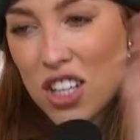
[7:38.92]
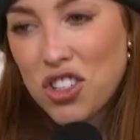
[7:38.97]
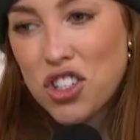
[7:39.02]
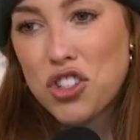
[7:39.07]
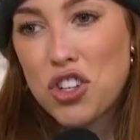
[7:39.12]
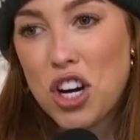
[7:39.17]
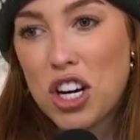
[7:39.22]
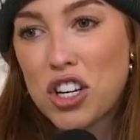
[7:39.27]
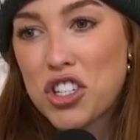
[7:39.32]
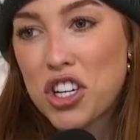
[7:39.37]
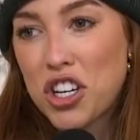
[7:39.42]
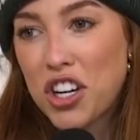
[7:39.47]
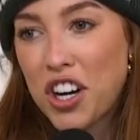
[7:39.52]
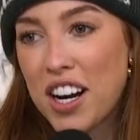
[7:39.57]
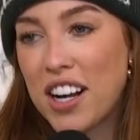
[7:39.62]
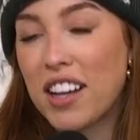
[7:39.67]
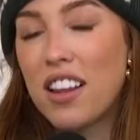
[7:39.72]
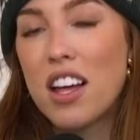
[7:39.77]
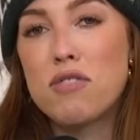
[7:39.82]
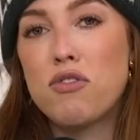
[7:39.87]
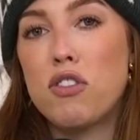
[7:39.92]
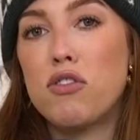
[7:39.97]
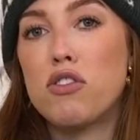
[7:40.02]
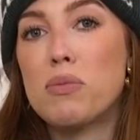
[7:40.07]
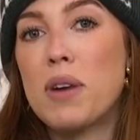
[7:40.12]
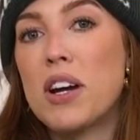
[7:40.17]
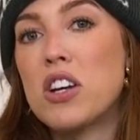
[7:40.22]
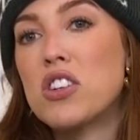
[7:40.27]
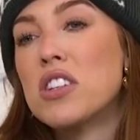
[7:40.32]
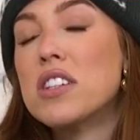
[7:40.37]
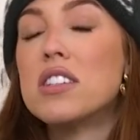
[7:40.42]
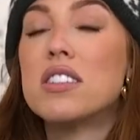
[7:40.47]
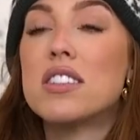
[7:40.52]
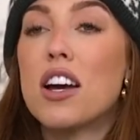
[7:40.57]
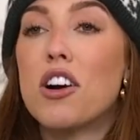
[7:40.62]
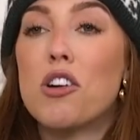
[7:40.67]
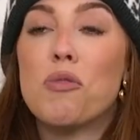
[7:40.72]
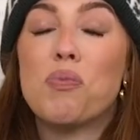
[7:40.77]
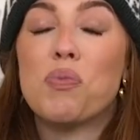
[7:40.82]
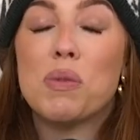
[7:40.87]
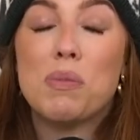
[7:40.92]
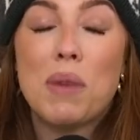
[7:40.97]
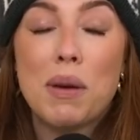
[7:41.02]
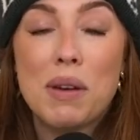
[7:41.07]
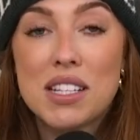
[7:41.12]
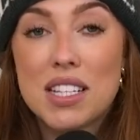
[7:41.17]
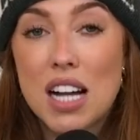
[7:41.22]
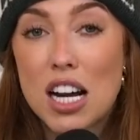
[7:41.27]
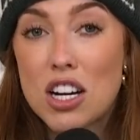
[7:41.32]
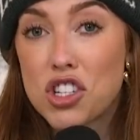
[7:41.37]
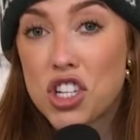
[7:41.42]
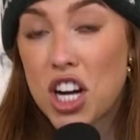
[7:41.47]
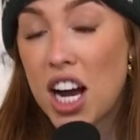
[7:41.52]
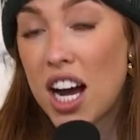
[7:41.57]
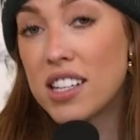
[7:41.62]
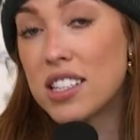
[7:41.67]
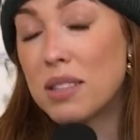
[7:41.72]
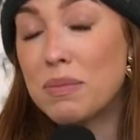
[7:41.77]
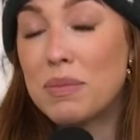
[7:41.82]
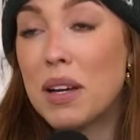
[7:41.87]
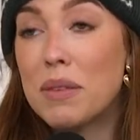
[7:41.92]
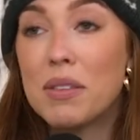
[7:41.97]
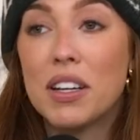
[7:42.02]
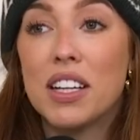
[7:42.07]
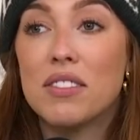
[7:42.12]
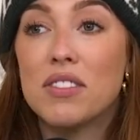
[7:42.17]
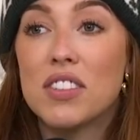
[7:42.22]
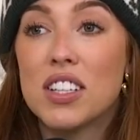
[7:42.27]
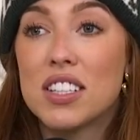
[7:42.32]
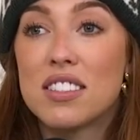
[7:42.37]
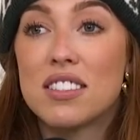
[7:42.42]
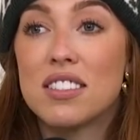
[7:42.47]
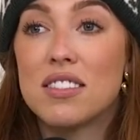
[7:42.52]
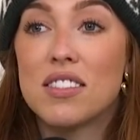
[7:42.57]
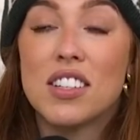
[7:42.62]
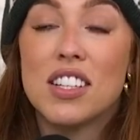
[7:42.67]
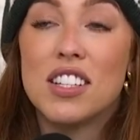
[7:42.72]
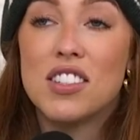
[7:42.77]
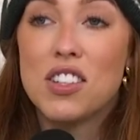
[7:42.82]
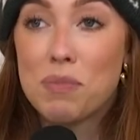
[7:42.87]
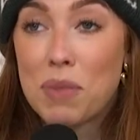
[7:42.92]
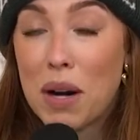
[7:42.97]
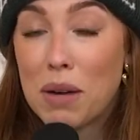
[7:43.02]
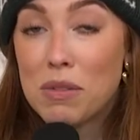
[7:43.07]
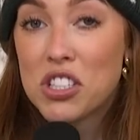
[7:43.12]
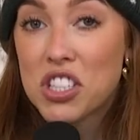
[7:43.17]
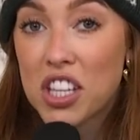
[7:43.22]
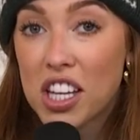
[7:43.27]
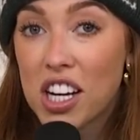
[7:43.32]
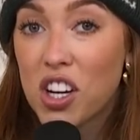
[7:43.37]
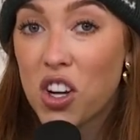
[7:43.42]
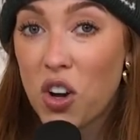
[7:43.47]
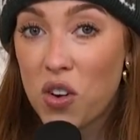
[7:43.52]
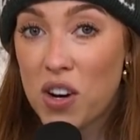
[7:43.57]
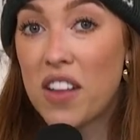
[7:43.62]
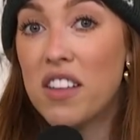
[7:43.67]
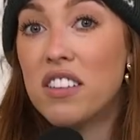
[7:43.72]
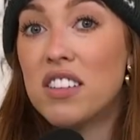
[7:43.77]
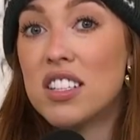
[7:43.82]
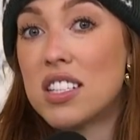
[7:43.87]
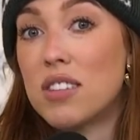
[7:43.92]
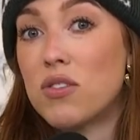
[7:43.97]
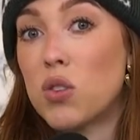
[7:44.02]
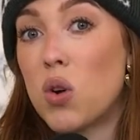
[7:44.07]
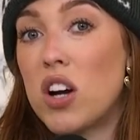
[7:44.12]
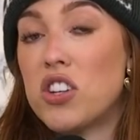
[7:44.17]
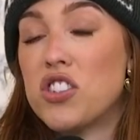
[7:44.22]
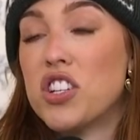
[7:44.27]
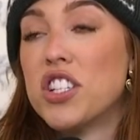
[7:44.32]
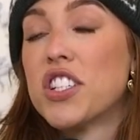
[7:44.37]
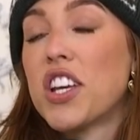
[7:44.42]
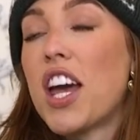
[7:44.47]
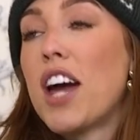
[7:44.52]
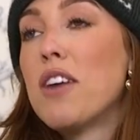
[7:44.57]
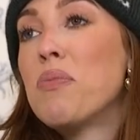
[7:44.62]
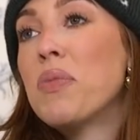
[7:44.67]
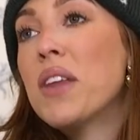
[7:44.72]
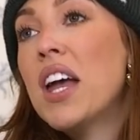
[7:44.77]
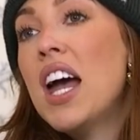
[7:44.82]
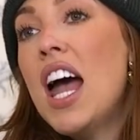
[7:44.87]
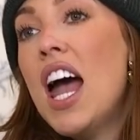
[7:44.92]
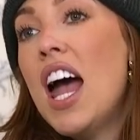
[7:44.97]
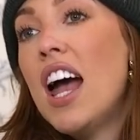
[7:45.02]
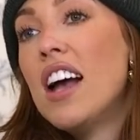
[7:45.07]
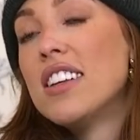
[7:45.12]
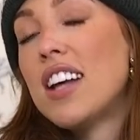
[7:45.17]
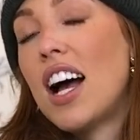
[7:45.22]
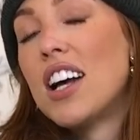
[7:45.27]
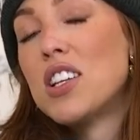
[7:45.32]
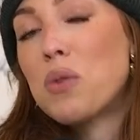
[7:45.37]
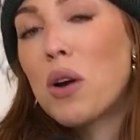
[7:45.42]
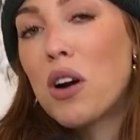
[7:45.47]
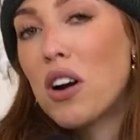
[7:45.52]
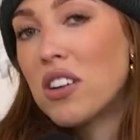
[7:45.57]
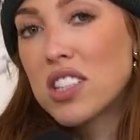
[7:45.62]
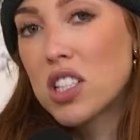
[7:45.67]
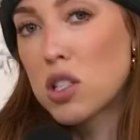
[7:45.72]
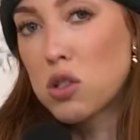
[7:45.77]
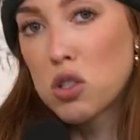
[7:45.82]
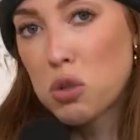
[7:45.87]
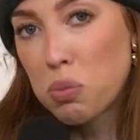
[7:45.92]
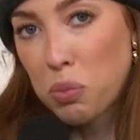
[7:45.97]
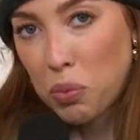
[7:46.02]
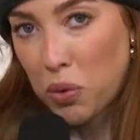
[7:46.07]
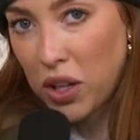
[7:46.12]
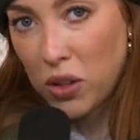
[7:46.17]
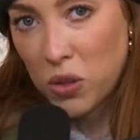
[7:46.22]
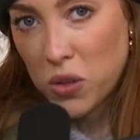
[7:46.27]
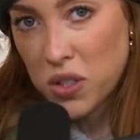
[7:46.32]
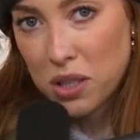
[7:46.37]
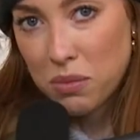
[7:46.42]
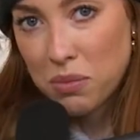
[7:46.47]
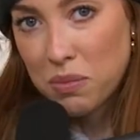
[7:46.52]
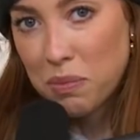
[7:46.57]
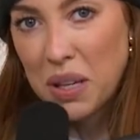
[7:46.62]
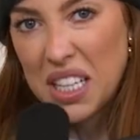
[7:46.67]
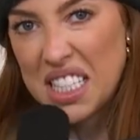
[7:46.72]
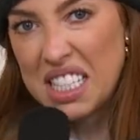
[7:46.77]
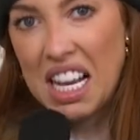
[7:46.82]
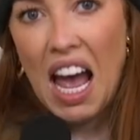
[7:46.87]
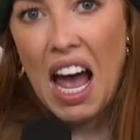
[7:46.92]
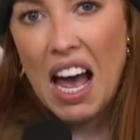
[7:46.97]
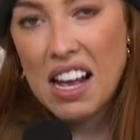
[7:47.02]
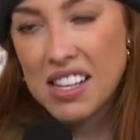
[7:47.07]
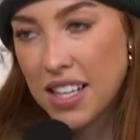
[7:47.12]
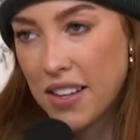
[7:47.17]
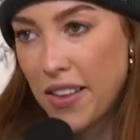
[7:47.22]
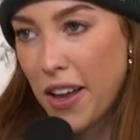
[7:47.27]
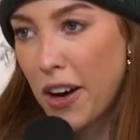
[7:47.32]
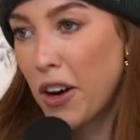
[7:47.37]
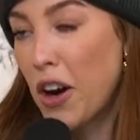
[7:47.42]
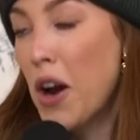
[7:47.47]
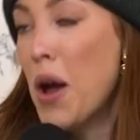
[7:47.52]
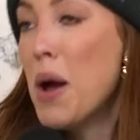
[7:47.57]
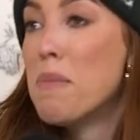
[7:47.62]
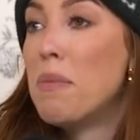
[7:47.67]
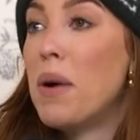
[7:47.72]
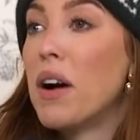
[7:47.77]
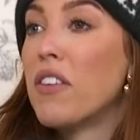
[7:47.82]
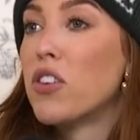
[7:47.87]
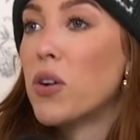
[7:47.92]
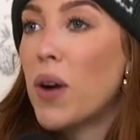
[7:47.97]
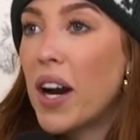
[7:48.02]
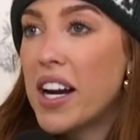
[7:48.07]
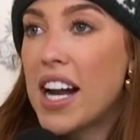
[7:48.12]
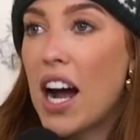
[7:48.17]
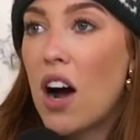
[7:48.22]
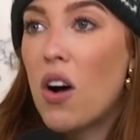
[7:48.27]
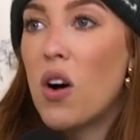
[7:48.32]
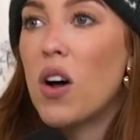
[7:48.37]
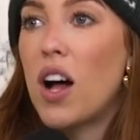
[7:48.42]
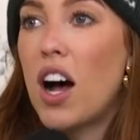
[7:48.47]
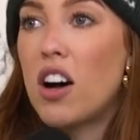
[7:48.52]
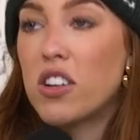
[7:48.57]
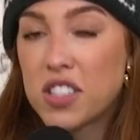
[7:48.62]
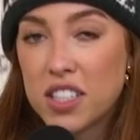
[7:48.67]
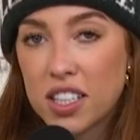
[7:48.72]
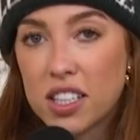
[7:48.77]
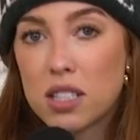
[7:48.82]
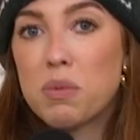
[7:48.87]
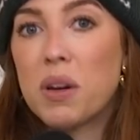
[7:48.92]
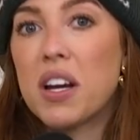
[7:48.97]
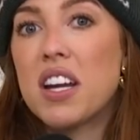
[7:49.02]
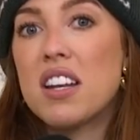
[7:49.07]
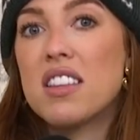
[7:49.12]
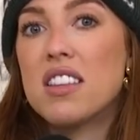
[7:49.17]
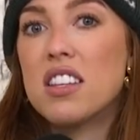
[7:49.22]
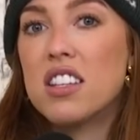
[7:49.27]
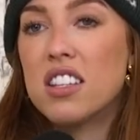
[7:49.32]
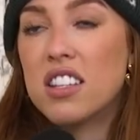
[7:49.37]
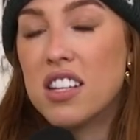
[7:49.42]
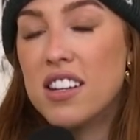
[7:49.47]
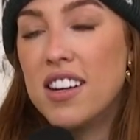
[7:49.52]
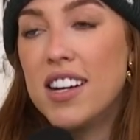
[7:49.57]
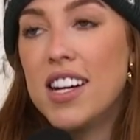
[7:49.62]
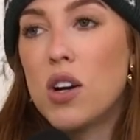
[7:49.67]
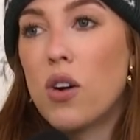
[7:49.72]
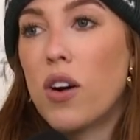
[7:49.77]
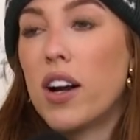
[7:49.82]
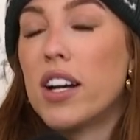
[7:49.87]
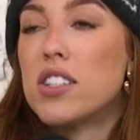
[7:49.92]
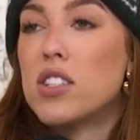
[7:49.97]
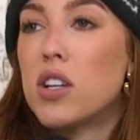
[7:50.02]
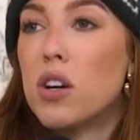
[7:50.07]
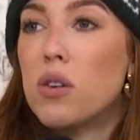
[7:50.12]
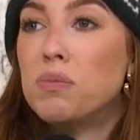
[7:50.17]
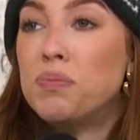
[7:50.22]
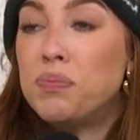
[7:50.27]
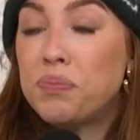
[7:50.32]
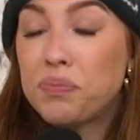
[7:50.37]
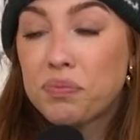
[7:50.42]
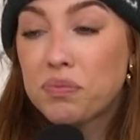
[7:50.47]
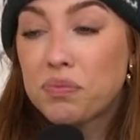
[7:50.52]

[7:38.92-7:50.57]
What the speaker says: structured and a lot of information. So maybe it's not your jazz. Maybe but I'm just going to go down the list of questions. Okay. I swear I'll sprinkle some pizzazz in there, but for right now, I'll just explain the nitty gritty. So